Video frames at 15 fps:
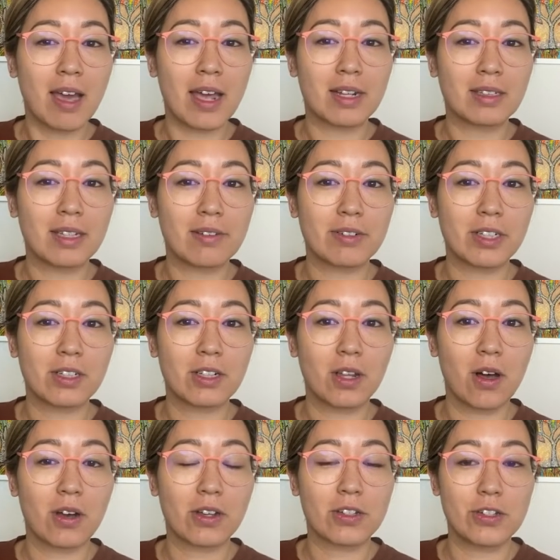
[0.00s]
at 11
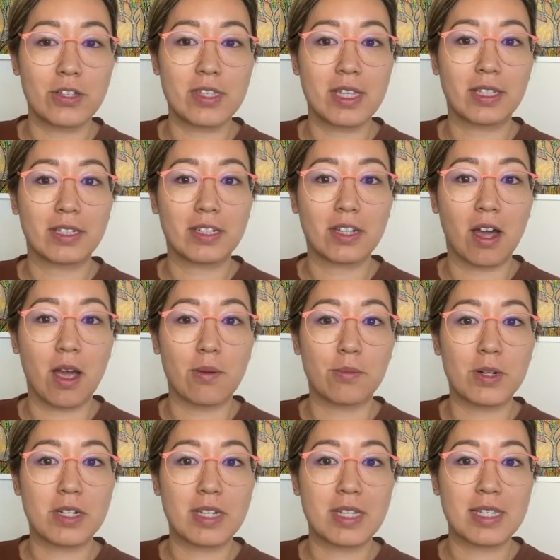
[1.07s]
o'clock New Zealand time,
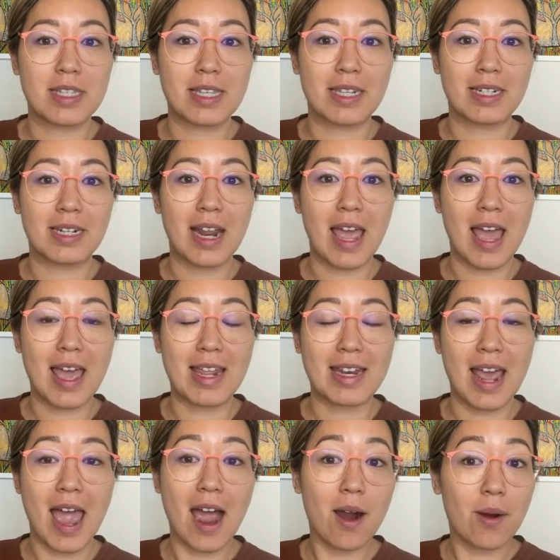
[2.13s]
which is in
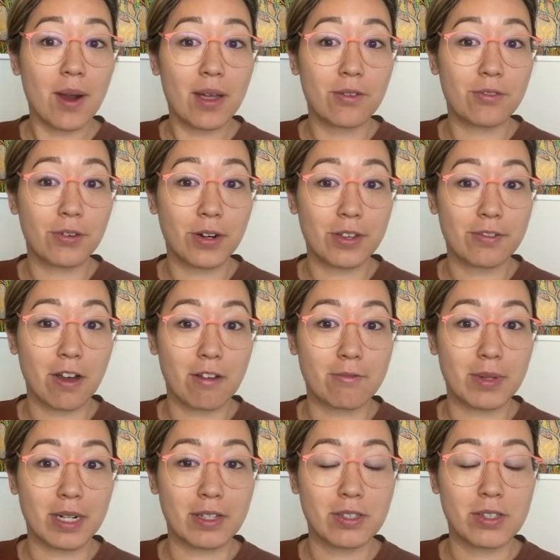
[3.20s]
an hour and 45
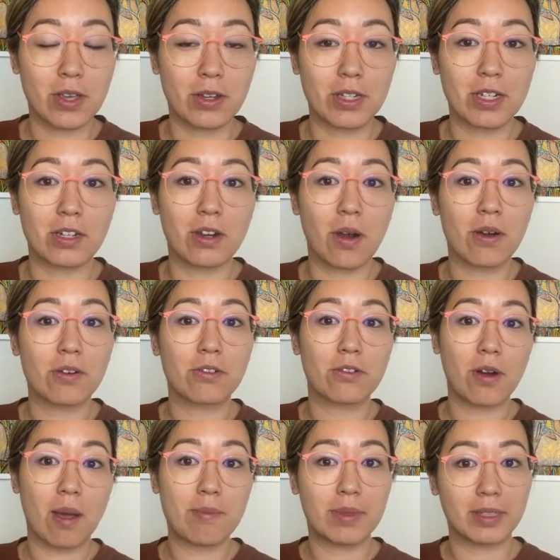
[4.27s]
minutes. So you can go and
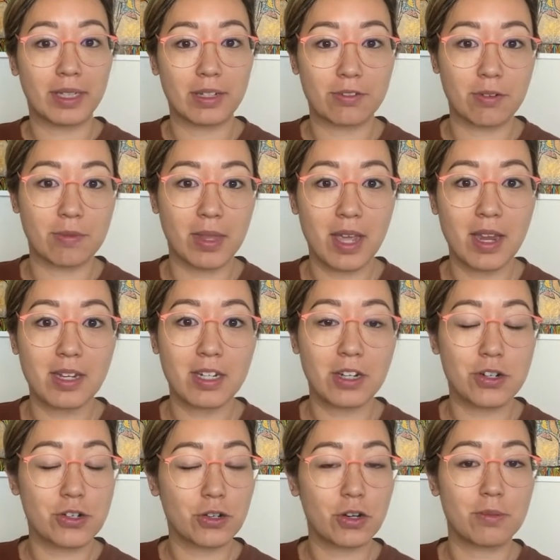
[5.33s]
grab the link from there and you
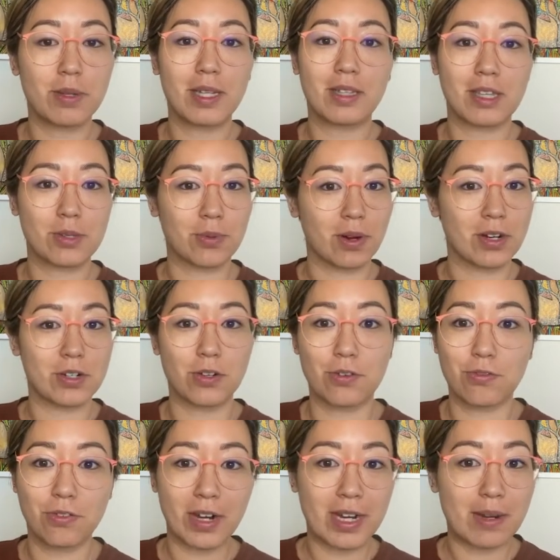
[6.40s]
can join me. And that's where I do
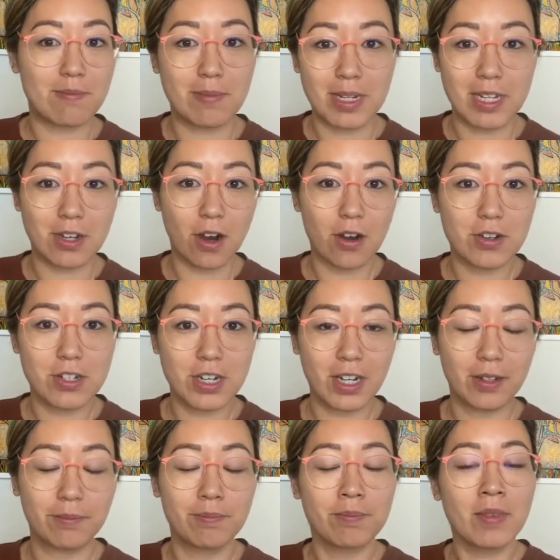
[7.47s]
free mini
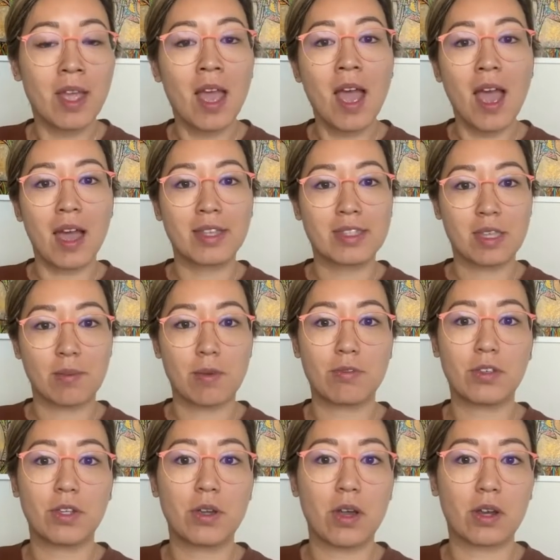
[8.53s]
coaching. And some
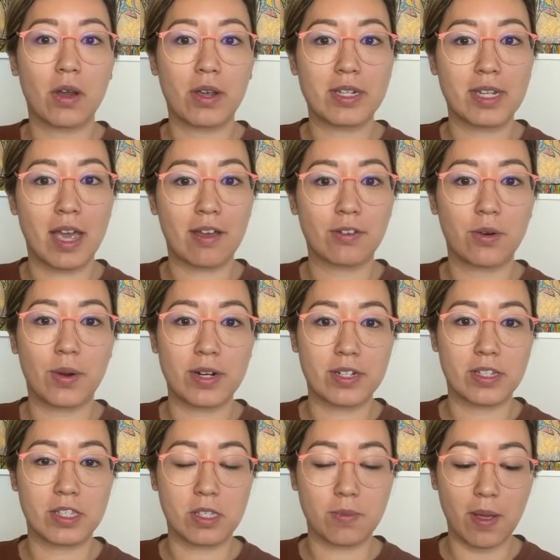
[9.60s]
of you are going to have
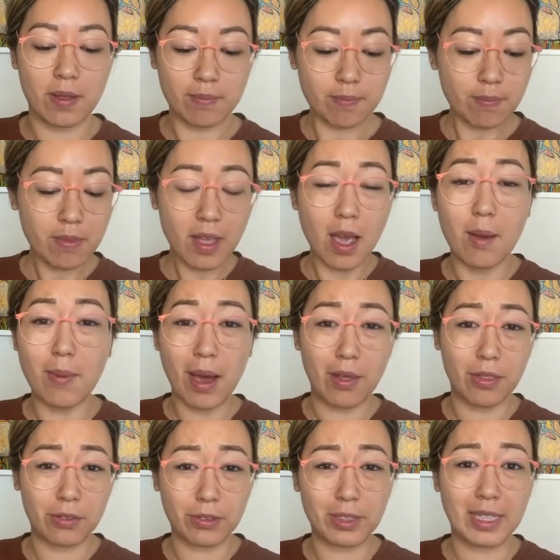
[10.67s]
questions
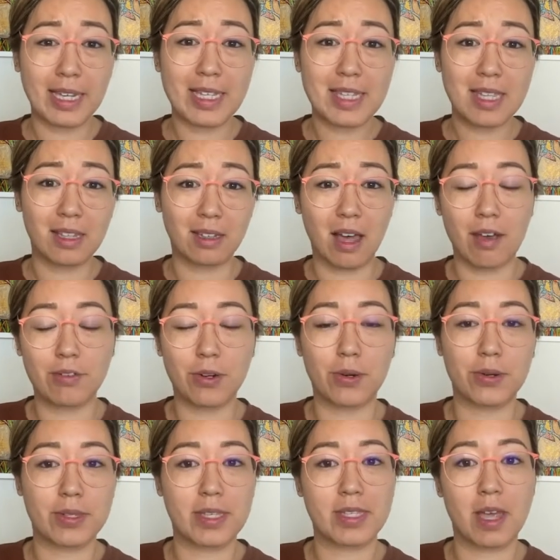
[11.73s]
about the release live
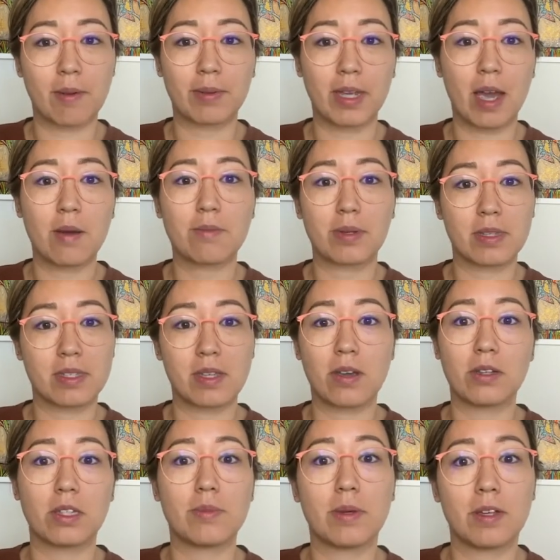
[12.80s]
course that's coming up because the
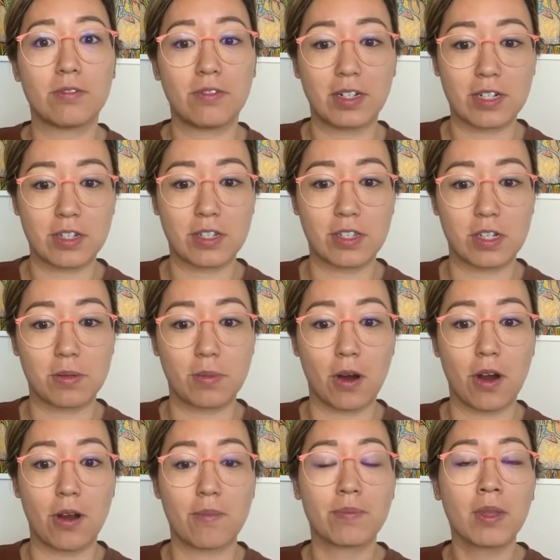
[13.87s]
early bird finishes
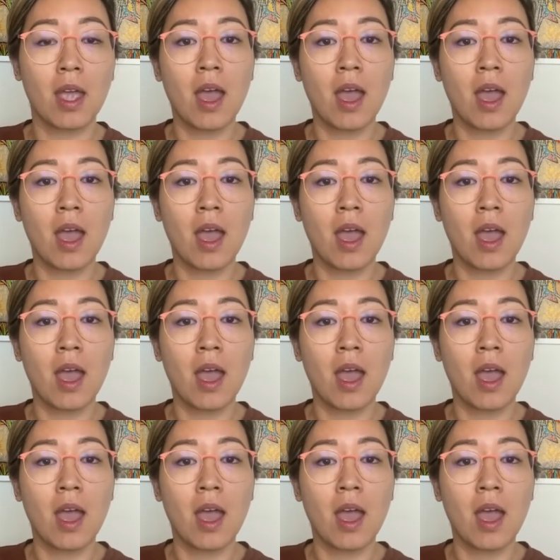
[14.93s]
tomorrow.